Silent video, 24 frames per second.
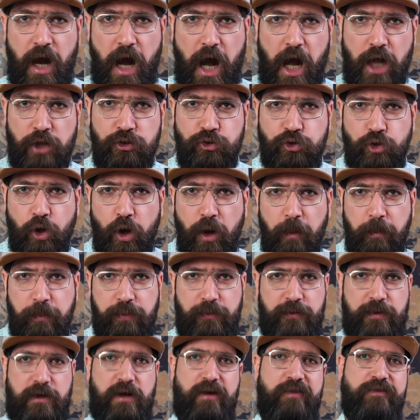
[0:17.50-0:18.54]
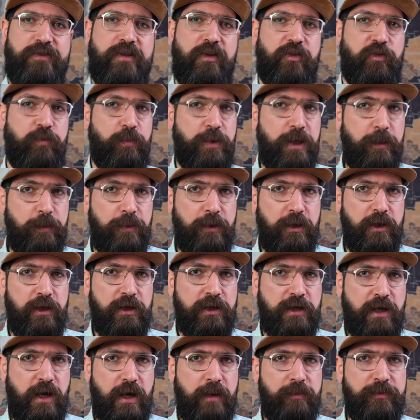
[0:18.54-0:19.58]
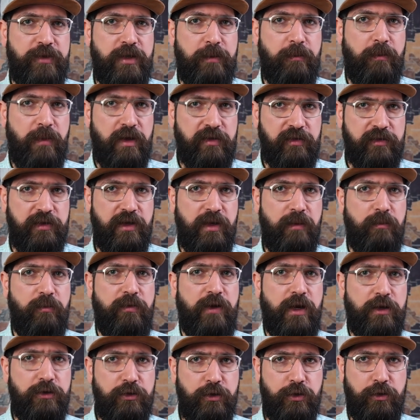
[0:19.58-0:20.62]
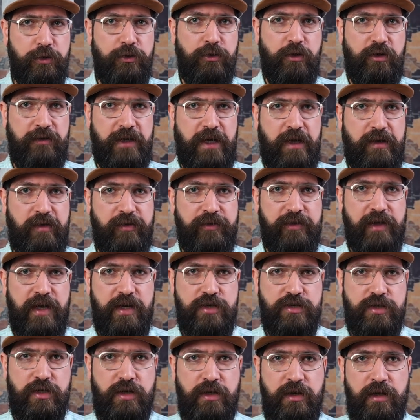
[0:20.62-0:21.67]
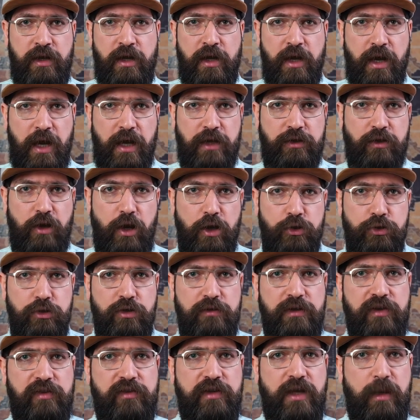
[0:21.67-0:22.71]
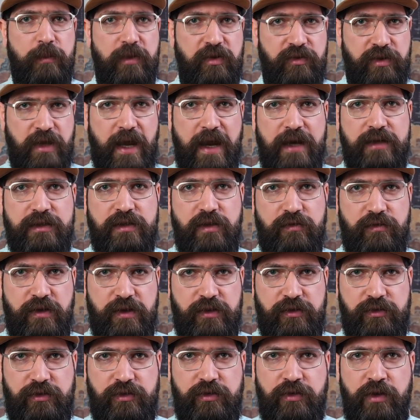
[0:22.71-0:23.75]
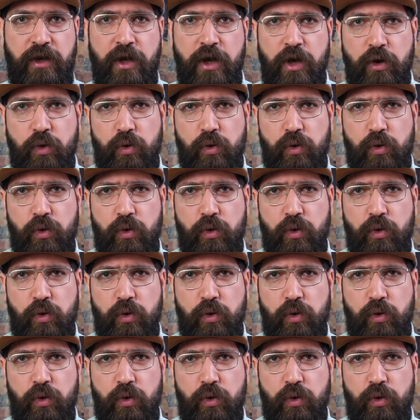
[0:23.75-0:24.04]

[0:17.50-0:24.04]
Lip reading: On top of these people come the Muslim Brotherhood organization and other Islamist activists,